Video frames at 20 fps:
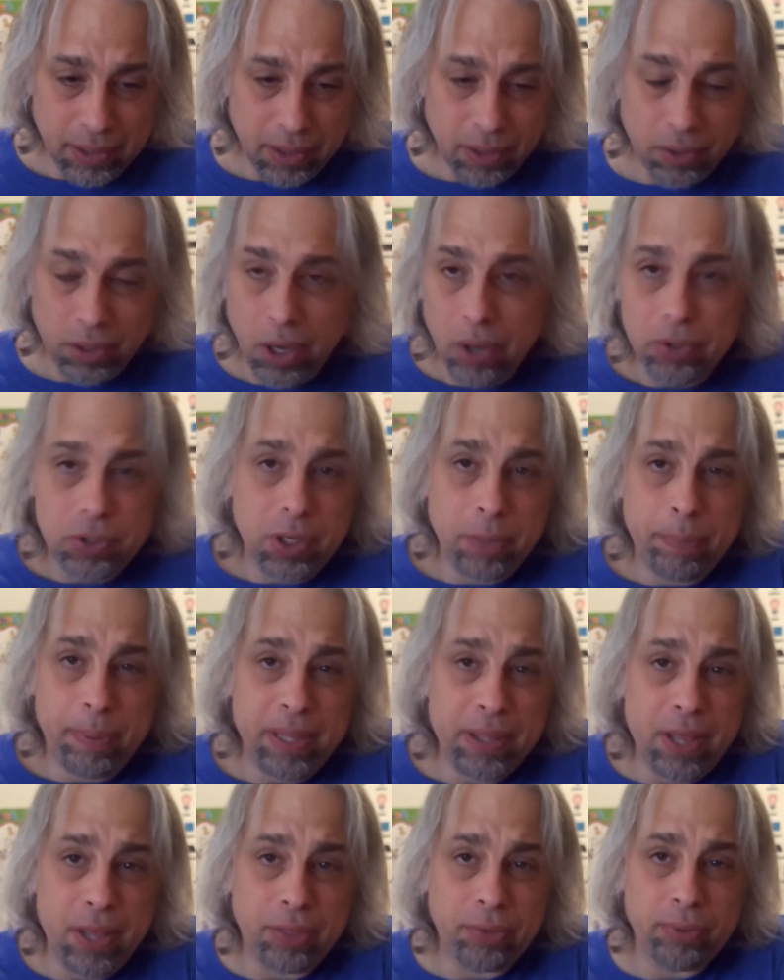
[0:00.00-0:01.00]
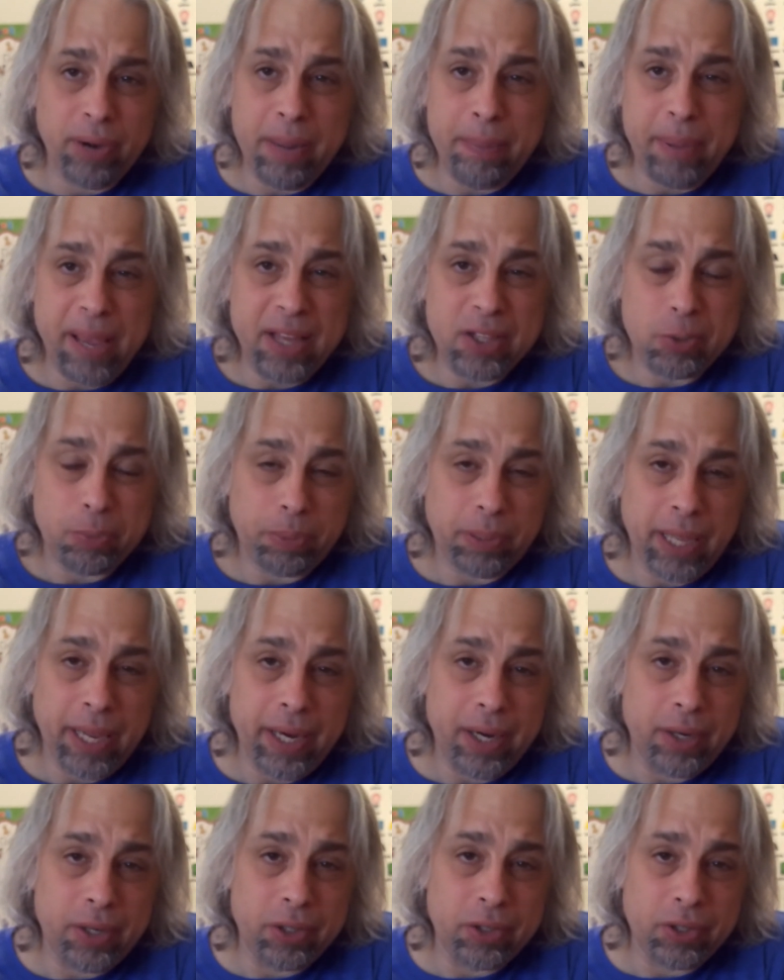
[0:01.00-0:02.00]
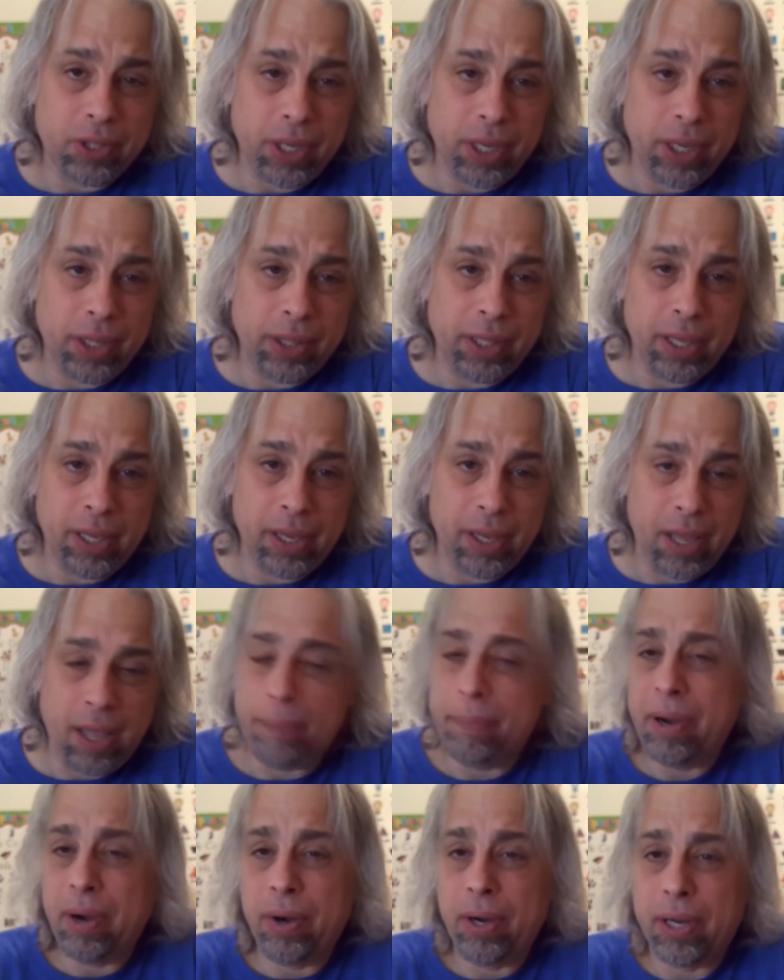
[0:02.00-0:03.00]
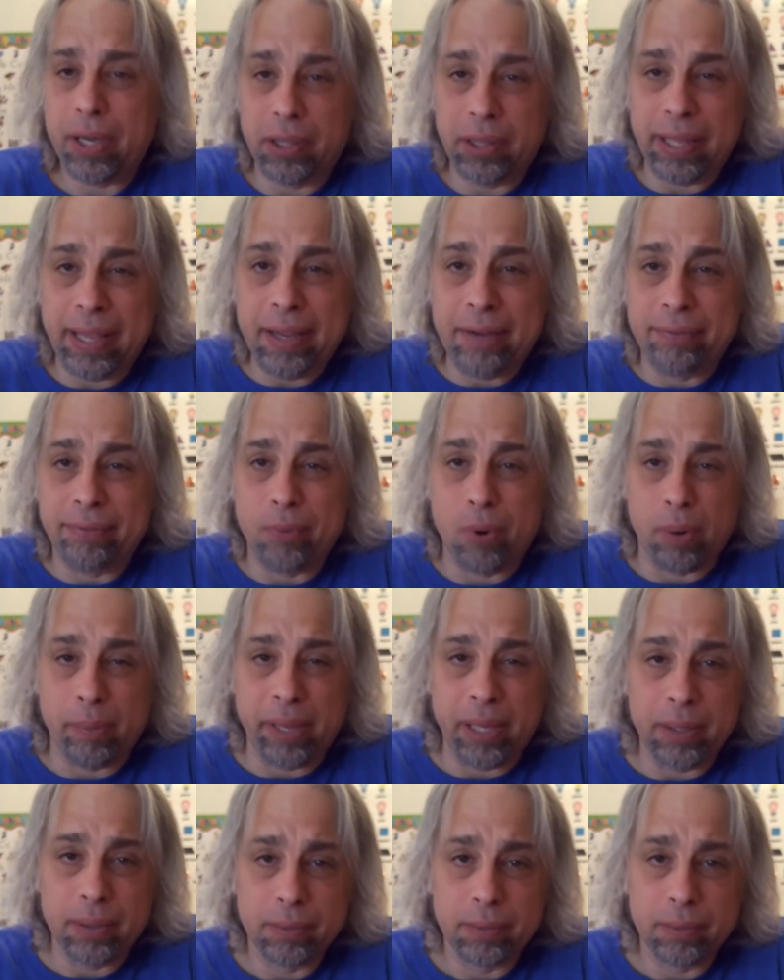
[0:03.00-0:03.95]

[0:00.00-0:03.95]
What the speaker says: Those have been the 3 best players in the American League for me.